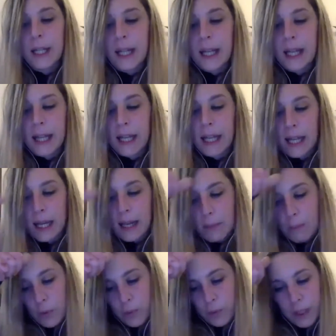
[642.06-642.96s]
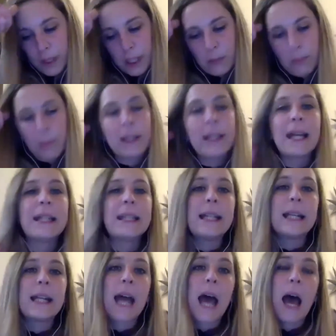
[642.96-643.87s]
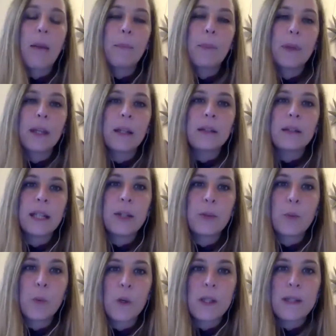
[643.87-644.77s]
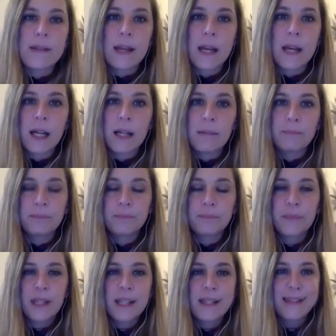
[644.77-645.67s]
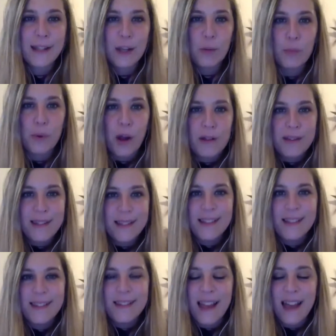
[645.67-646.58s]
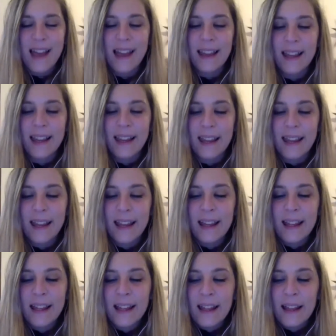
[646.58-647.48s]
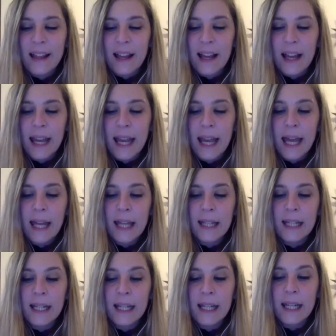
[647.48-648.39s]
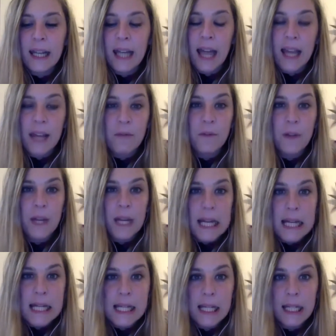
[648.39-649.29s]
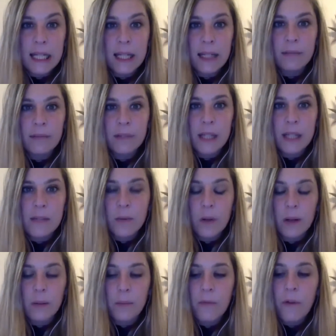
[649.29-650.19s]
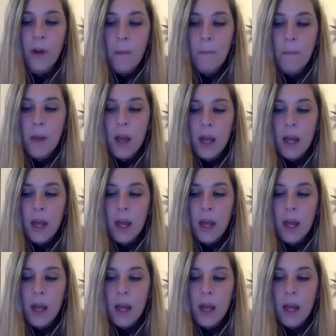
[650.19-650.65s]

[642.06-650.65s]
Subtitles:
and I moved here, but that didn't happen. It was a slow process. I had a life in Italy, that's where I'm from,